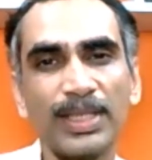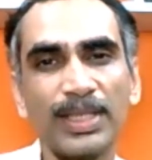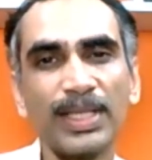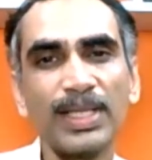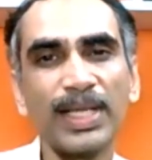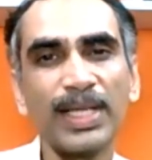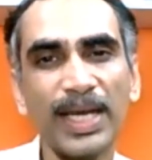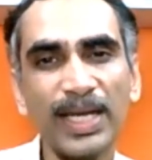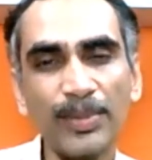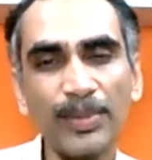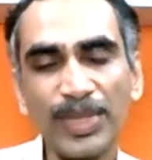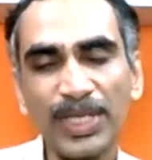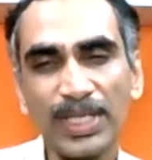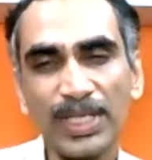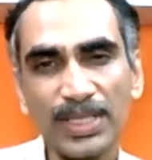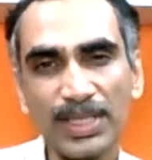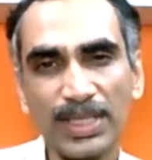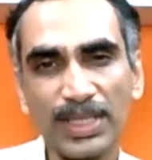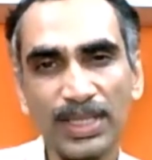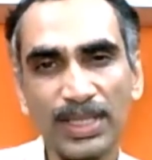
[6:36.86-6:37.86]
There can be
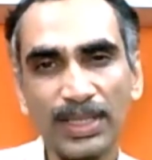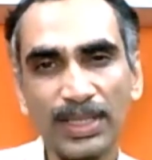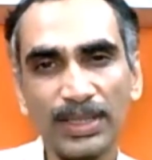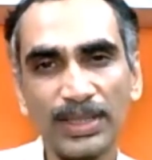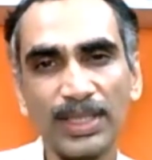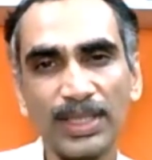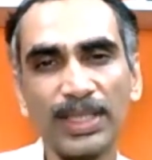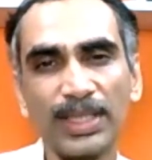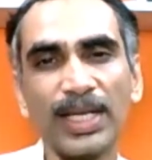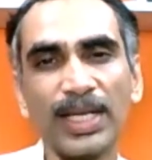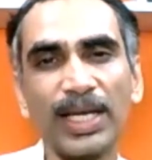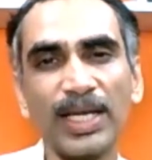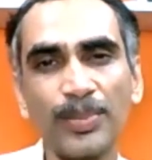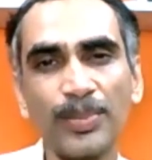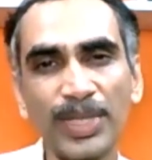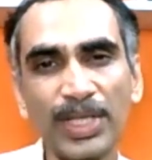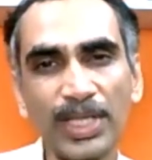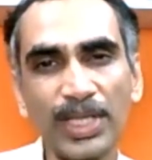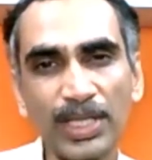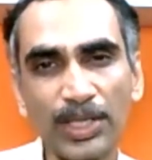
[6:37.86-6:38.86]
a seeing, there
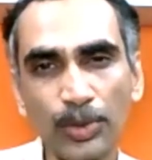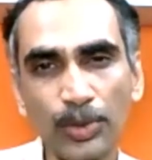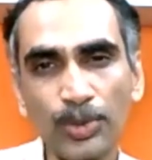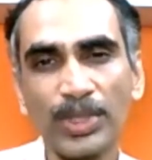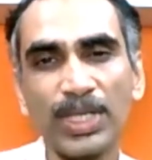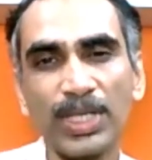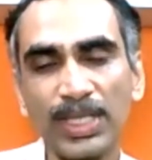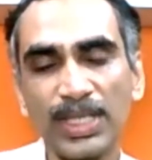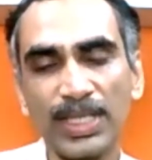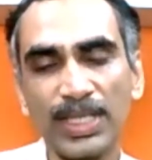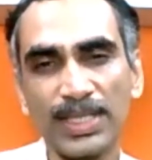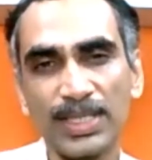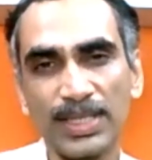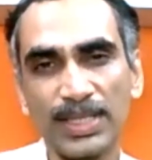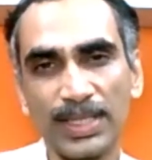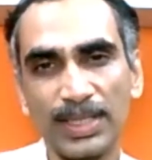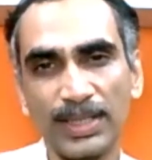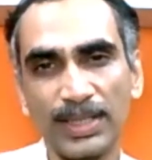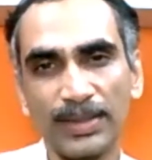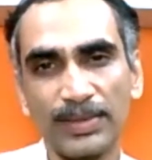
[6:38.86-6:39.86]
can be a total
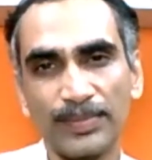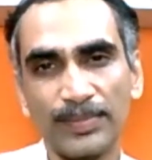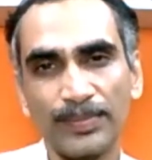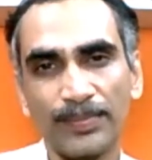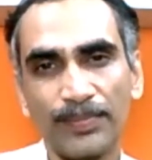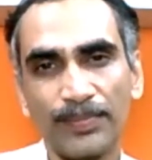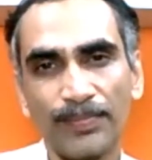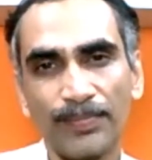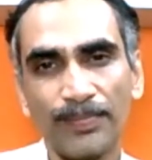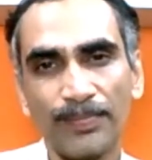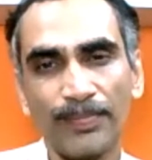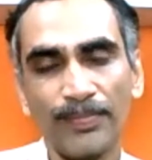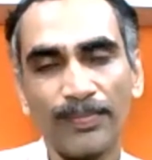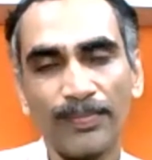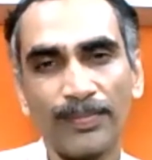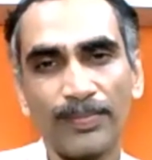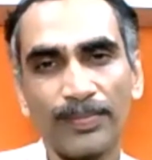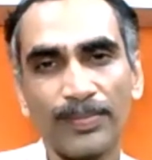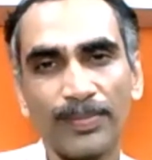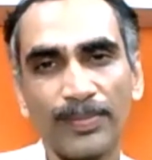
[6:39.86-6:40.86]
listening.
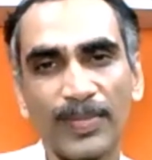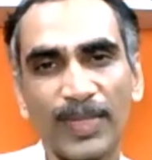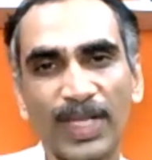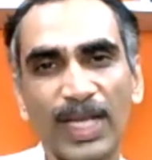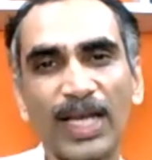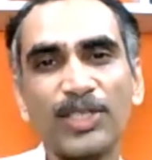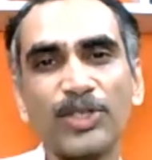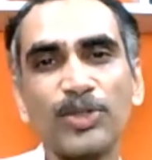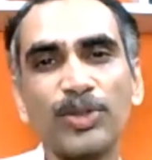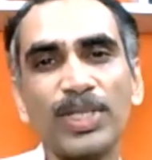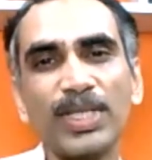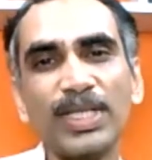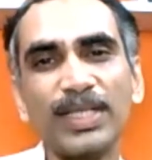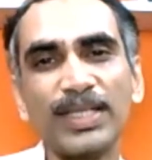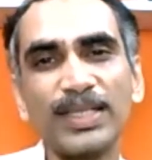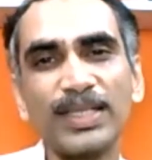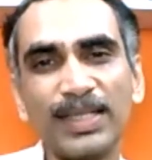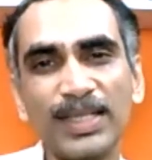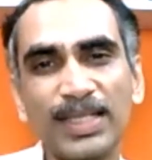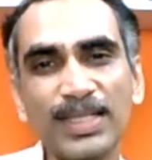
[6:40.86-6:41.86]

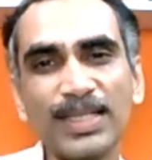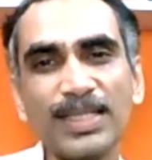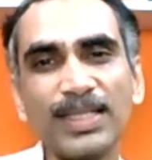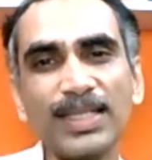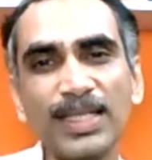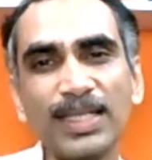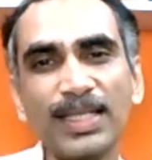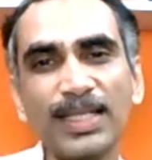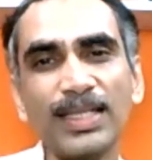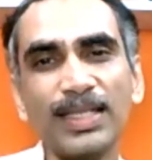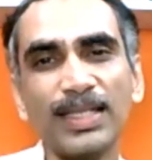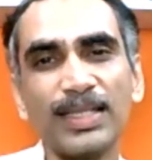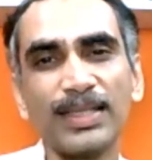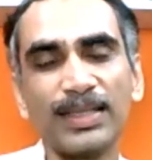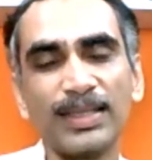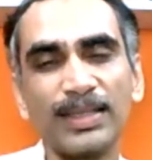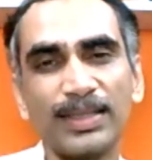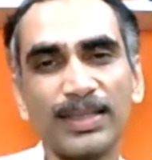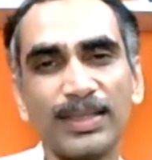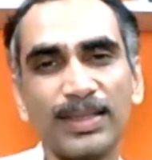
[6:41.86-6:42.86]
Actually, listening
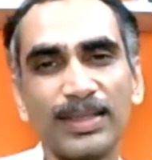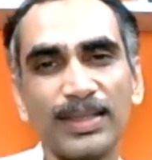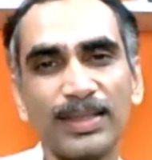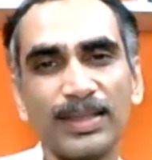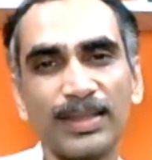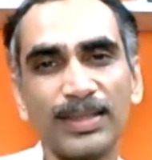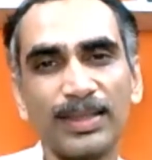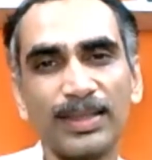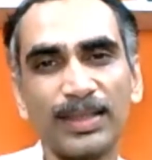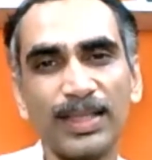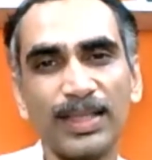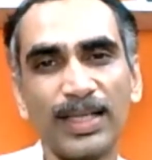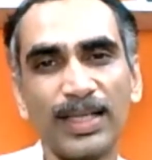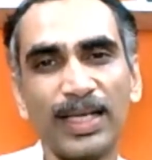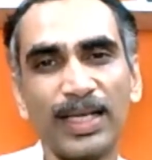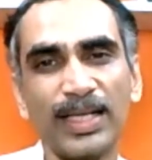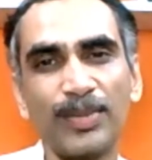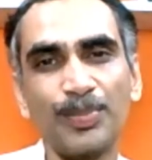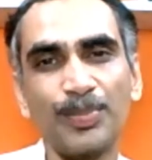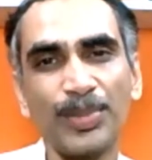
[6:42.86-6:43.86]

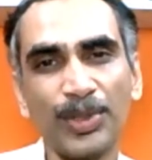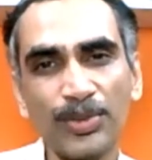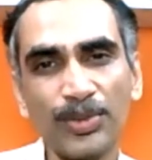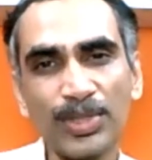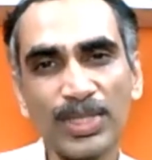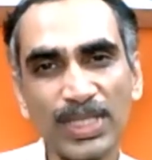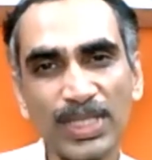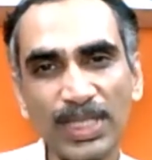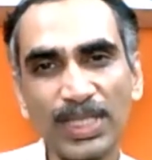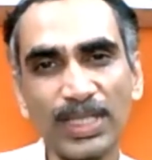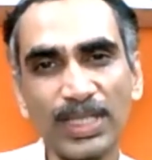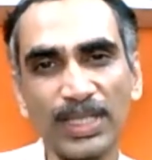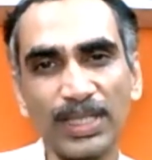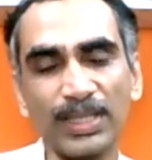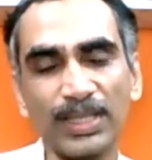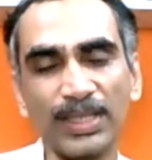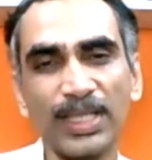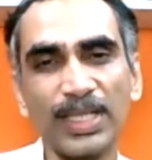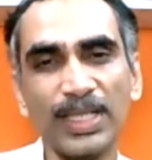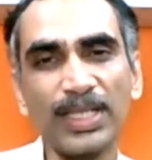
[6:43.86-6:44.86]
and pure
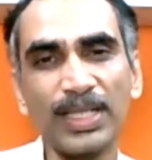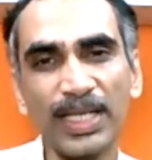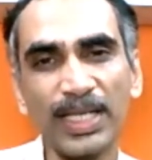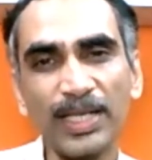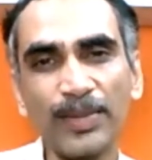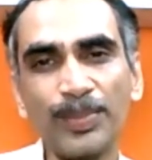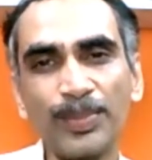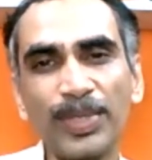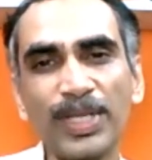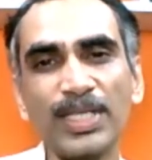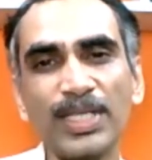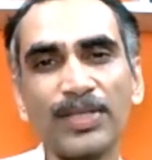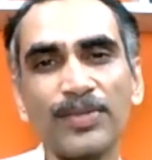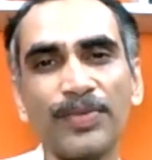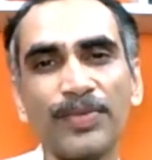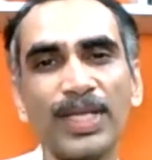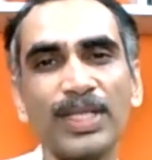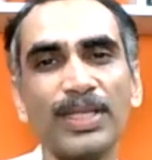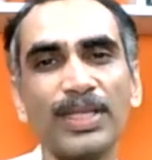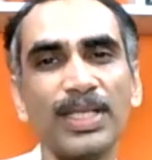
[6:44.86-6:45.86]
seeing, they take place
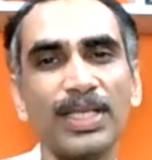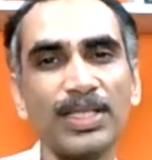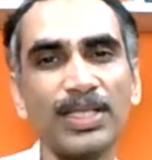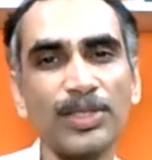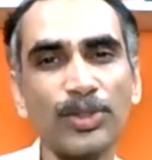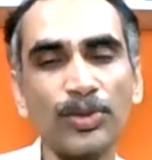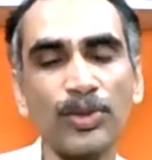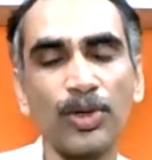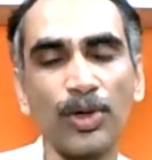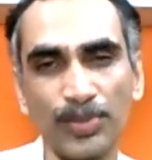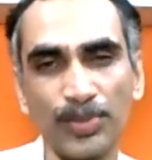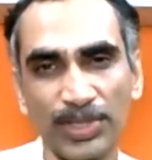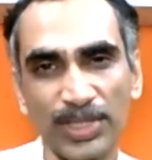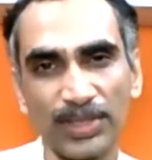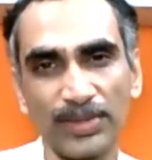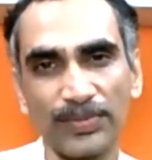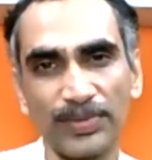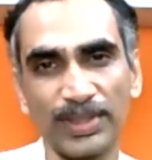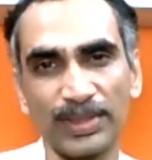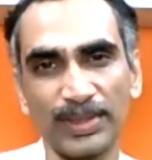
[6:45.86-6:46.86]
when there is no
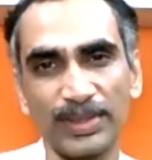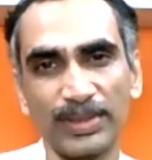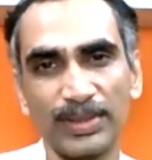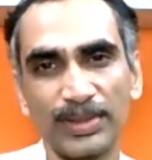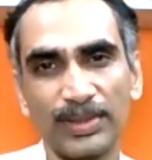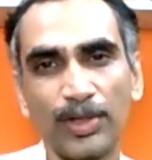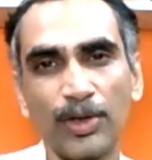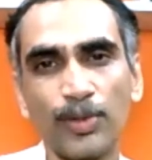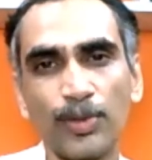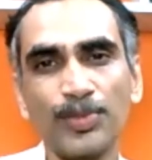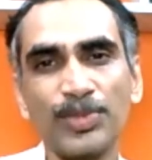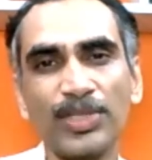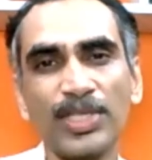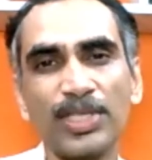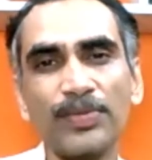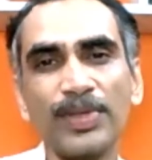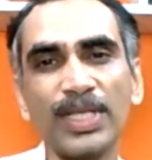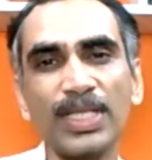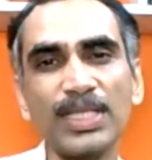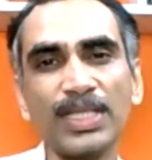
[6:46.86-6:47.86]
observer.
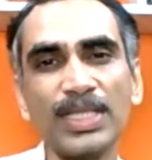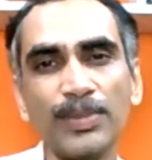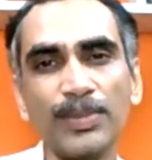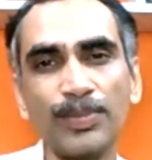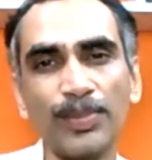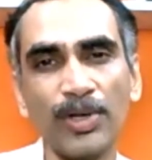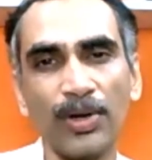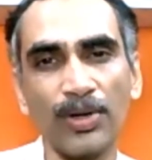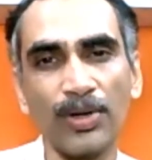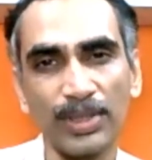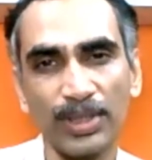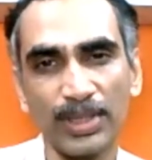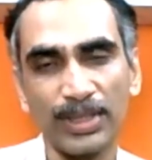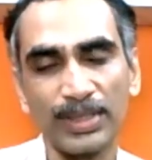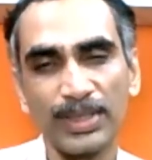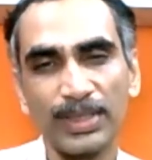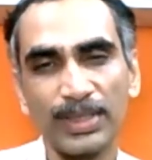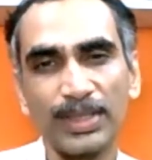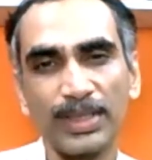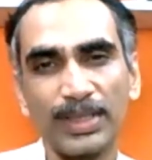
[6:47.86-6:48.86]
Observer is the block
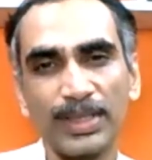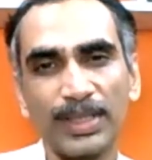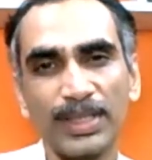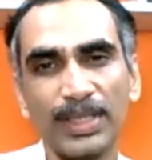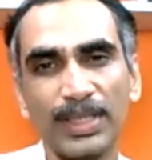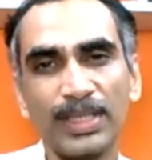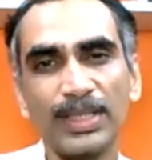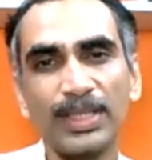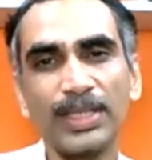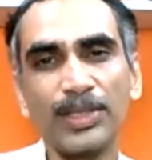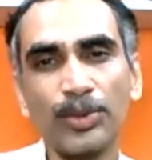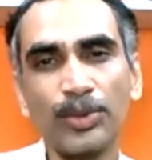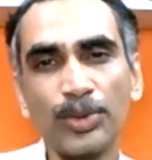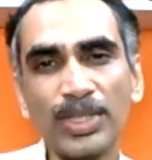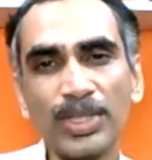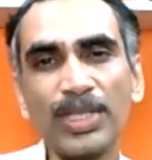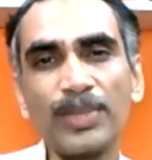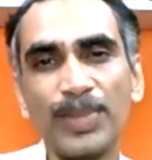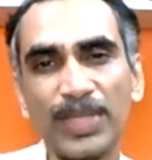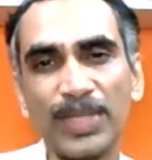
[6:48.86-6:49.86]
in the
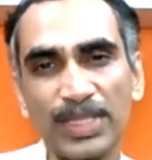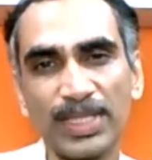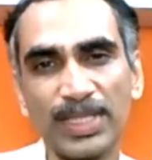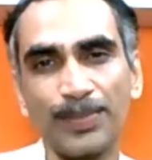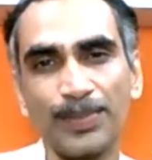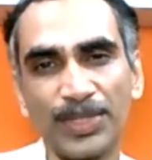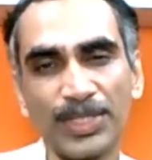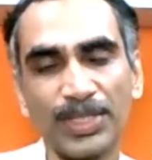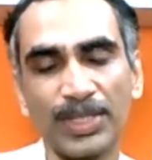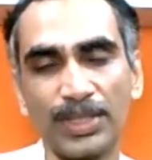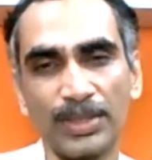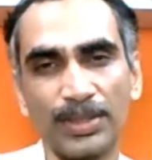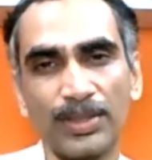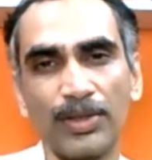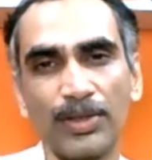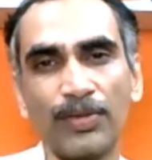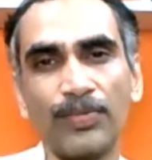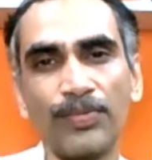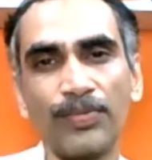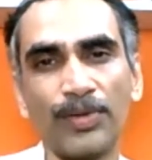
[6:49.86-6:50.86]
total perception
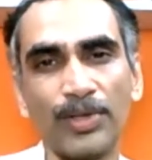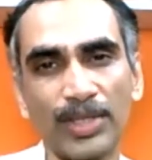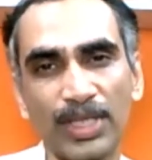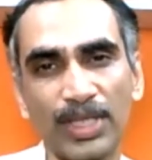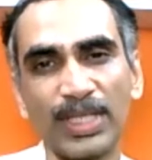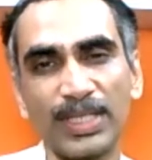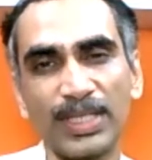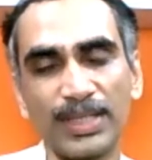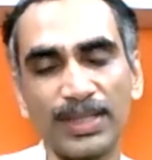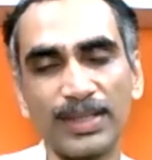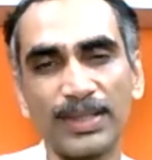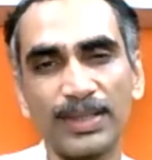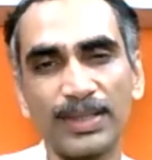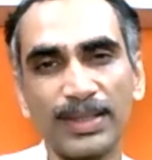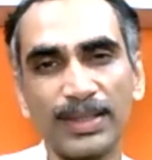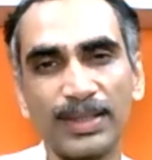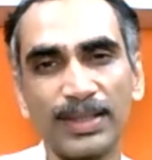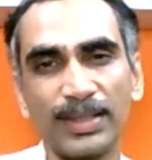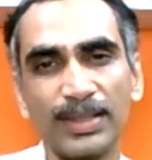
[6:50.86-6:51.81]
of what is.